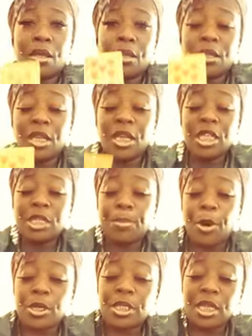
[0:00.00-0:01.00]
this
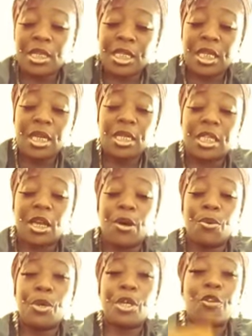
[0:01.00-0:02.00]
person sees
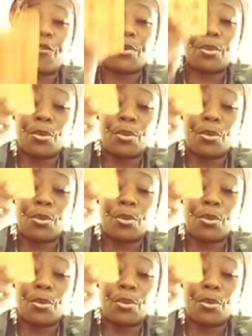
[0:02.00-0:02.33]
a wish